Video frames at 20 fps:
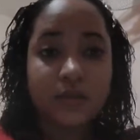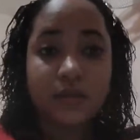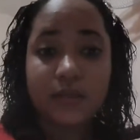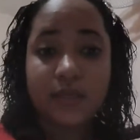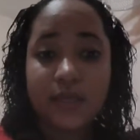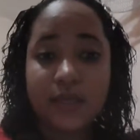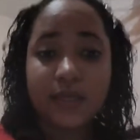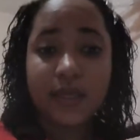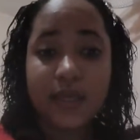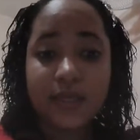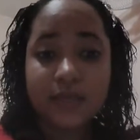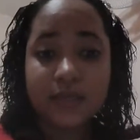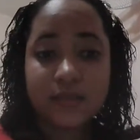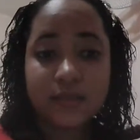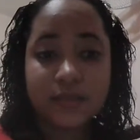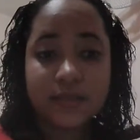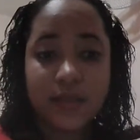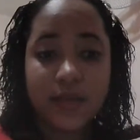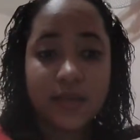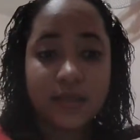The
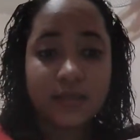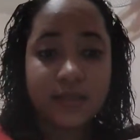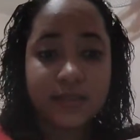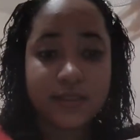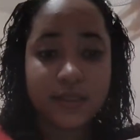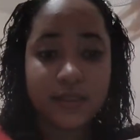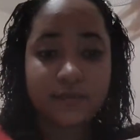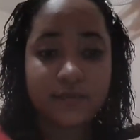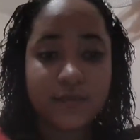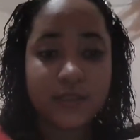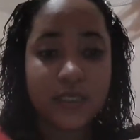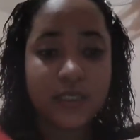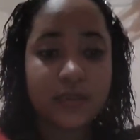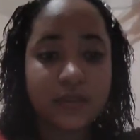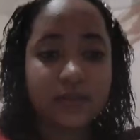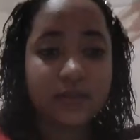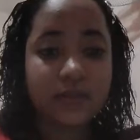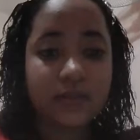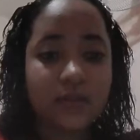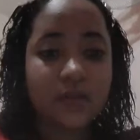next concept
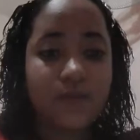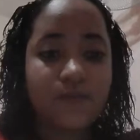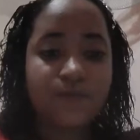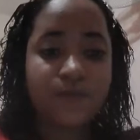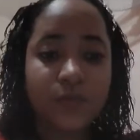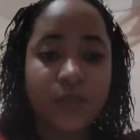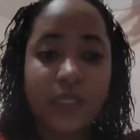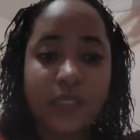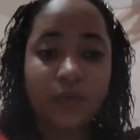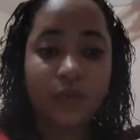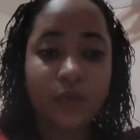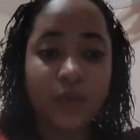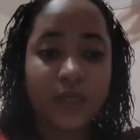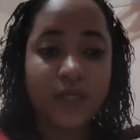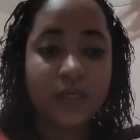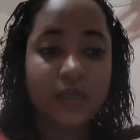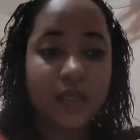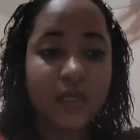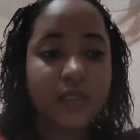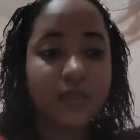is the
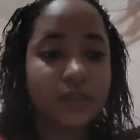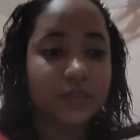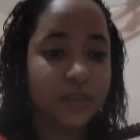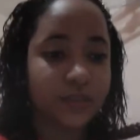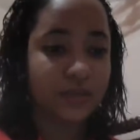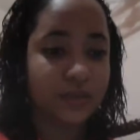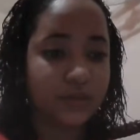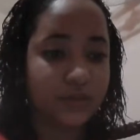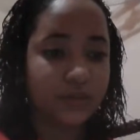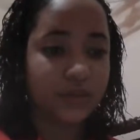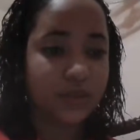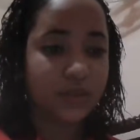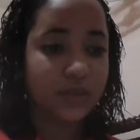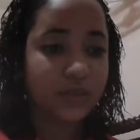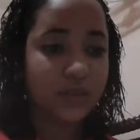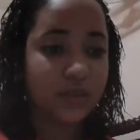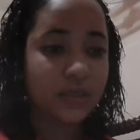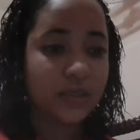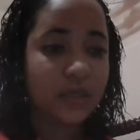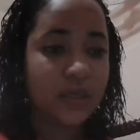great conductor.
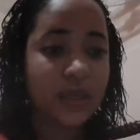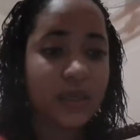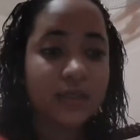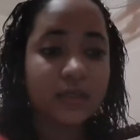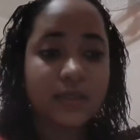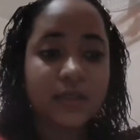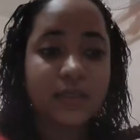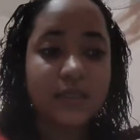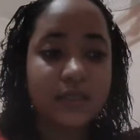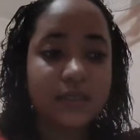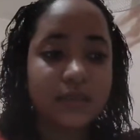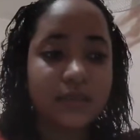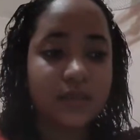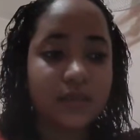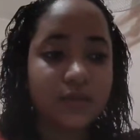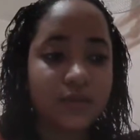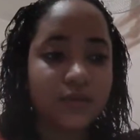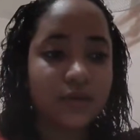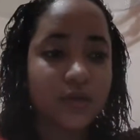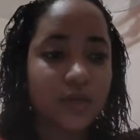This
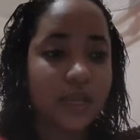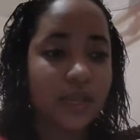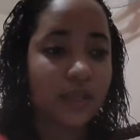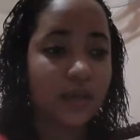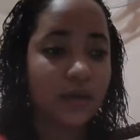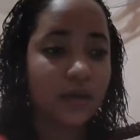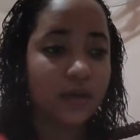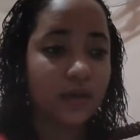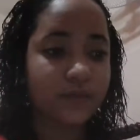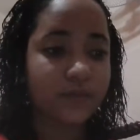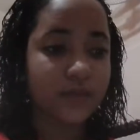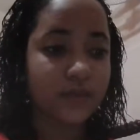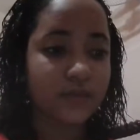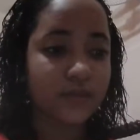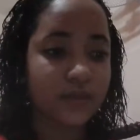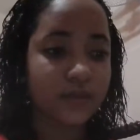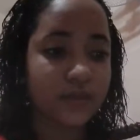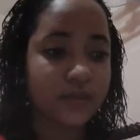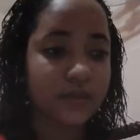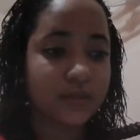teacher
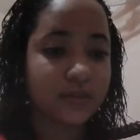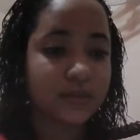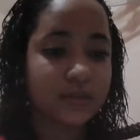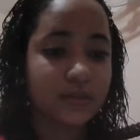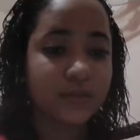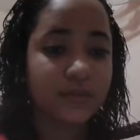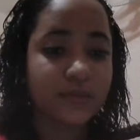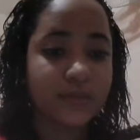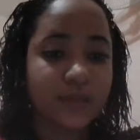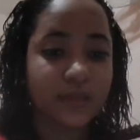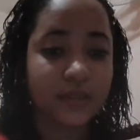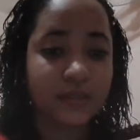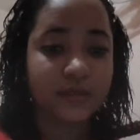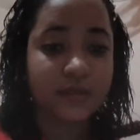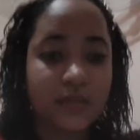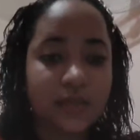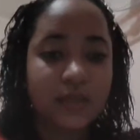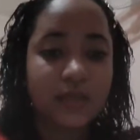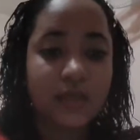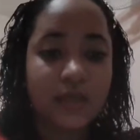encourages
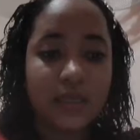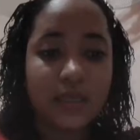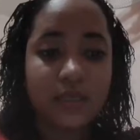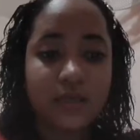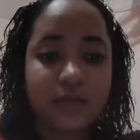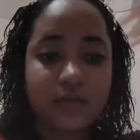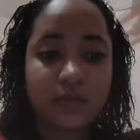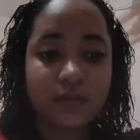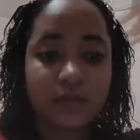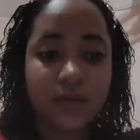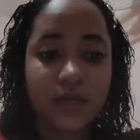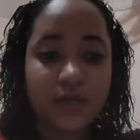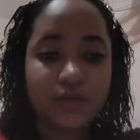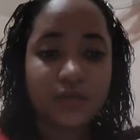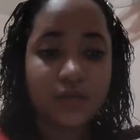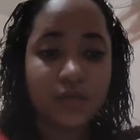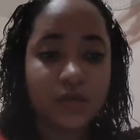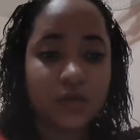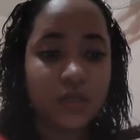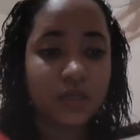students'
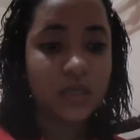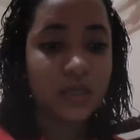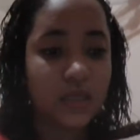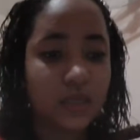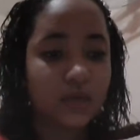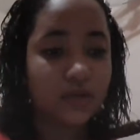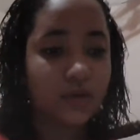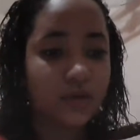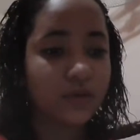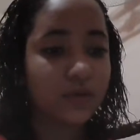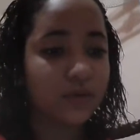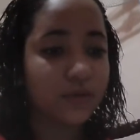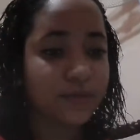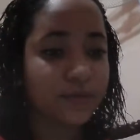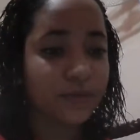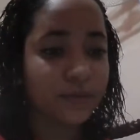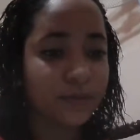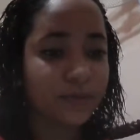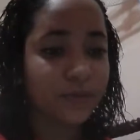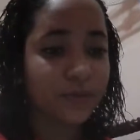interaction either
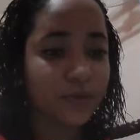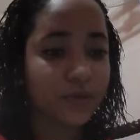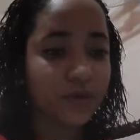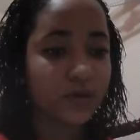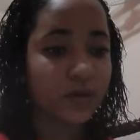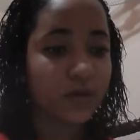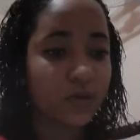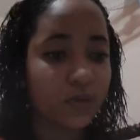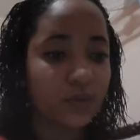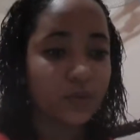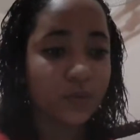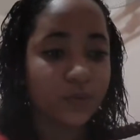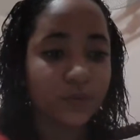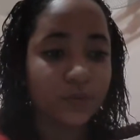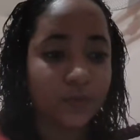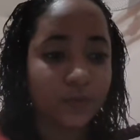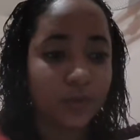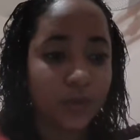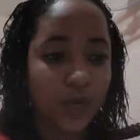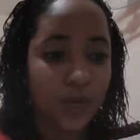through peer or
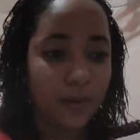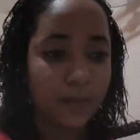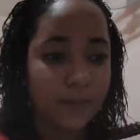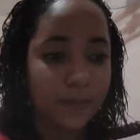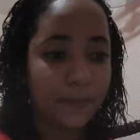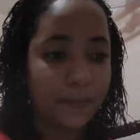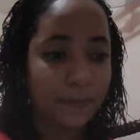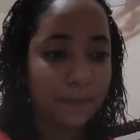group.